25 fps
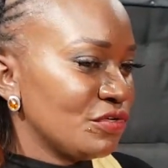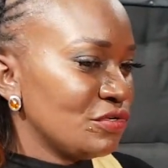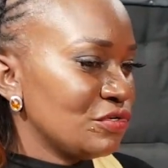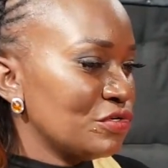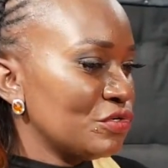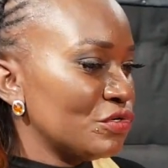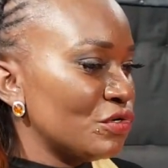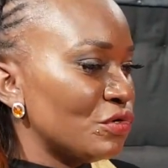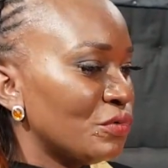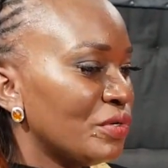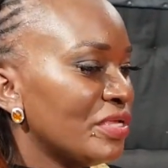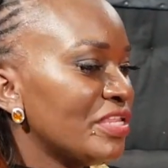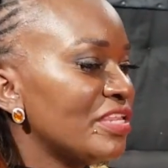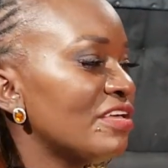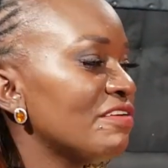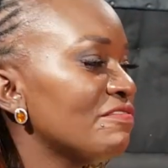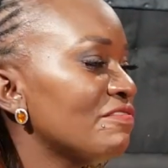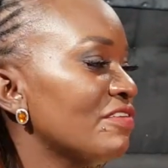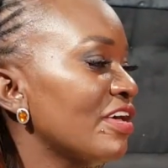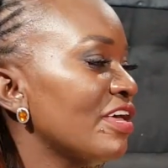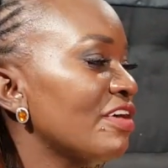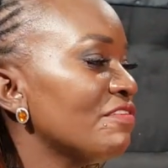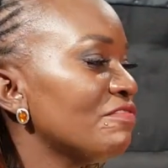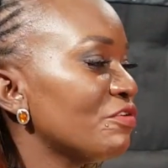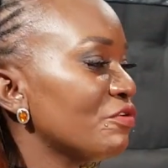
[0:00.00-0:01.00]
You know, we never
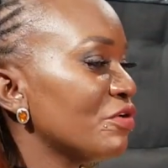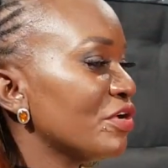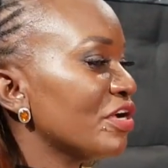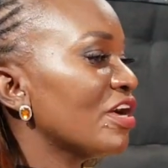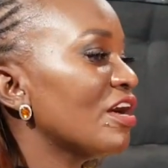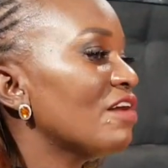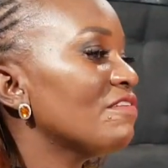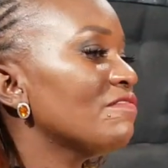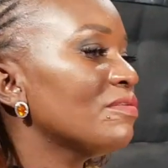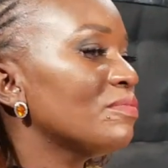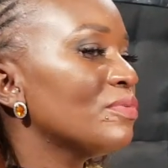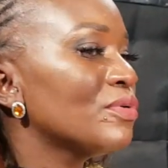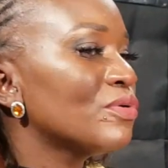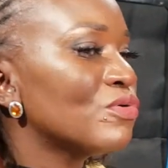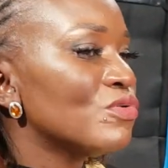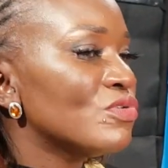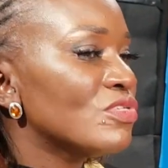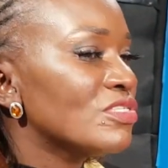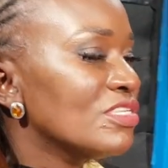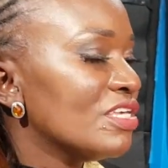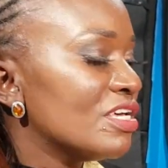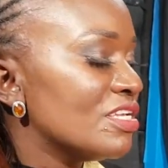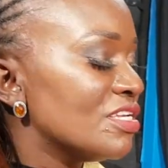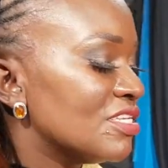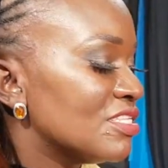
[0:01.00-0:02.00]
ever recover
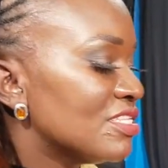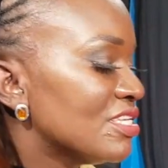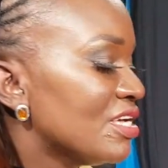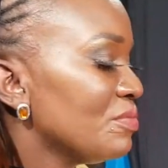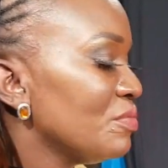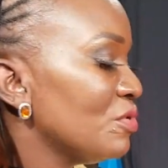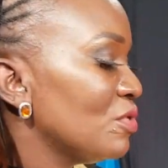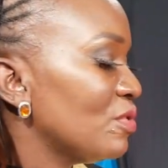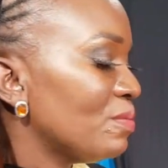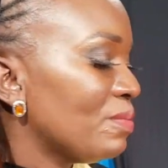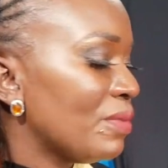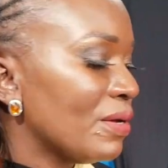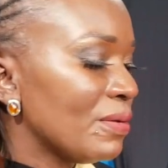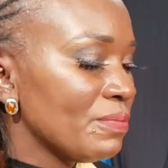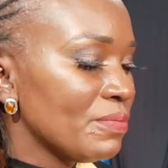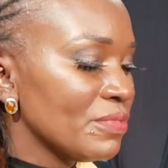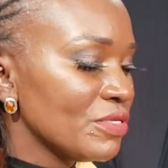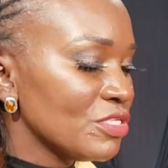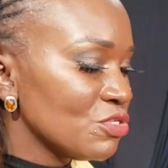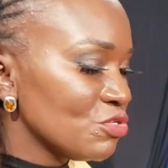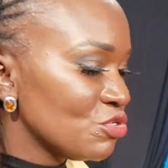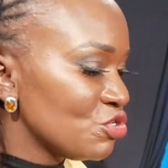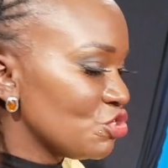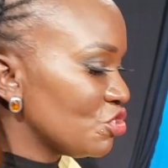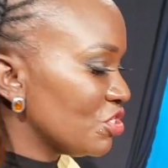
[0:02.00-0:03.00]
because anytime you bump
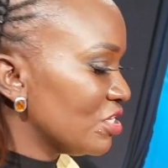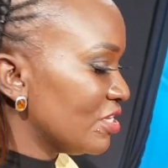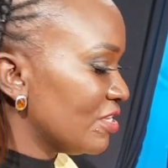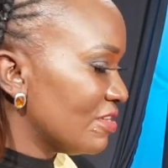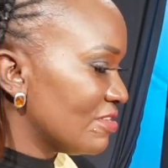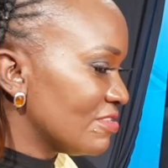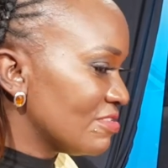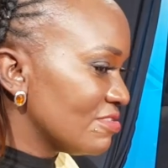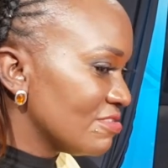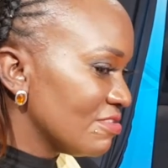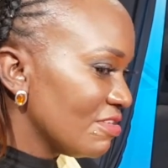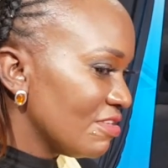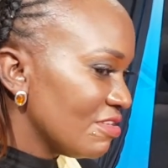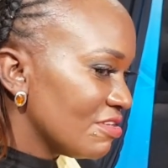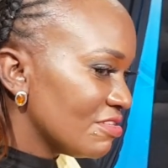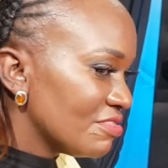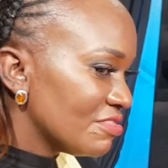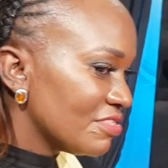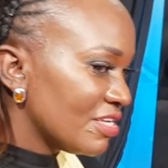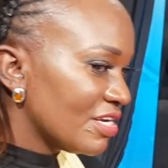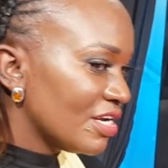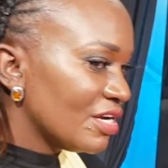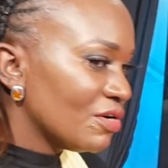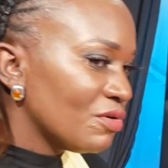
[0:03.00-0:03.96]
into triggers mm. that are